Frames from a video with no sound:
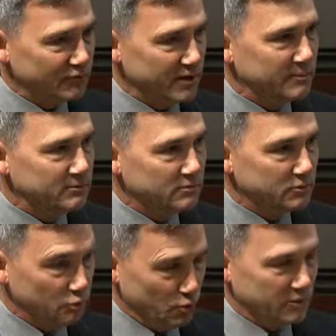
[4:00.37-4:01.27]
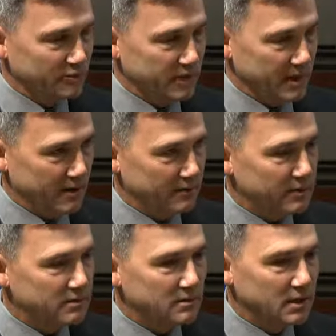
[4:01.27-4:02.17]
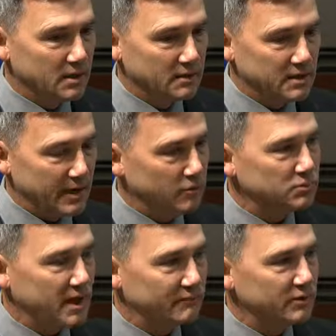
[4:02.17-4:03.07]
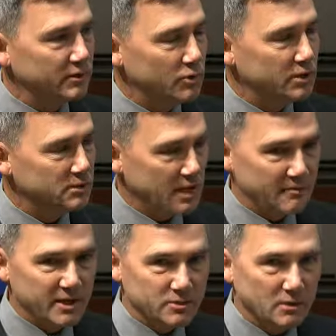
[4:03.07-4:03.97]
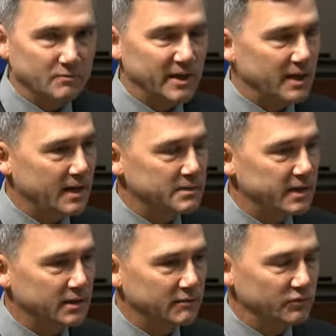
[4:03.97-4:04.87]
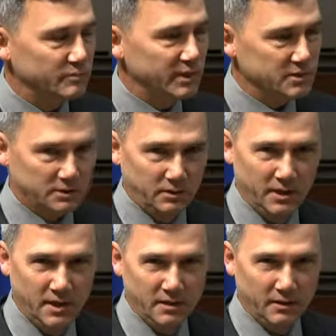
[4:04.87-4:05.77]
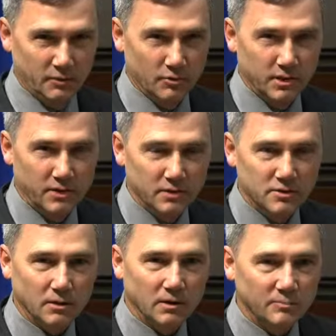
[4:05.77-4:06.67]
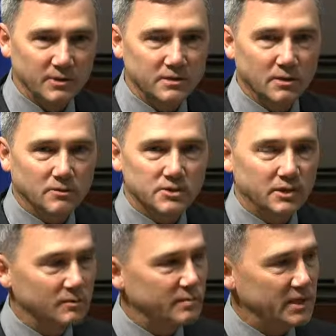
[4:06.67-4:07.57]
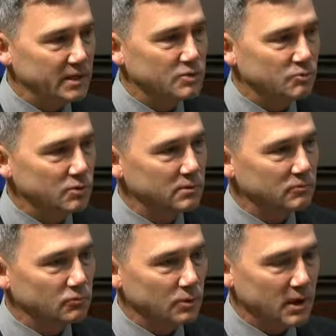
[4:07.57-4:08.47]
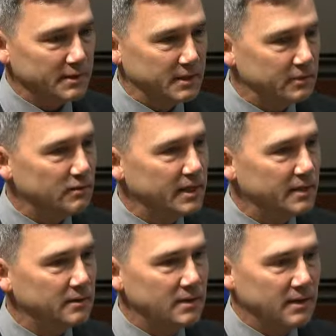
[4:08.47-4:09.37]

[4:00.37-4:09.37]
Freeman, who works for the county. I know Tom very well. Tom has all of my contact information. The other thing is our company's called CMB Export. We're on the internet.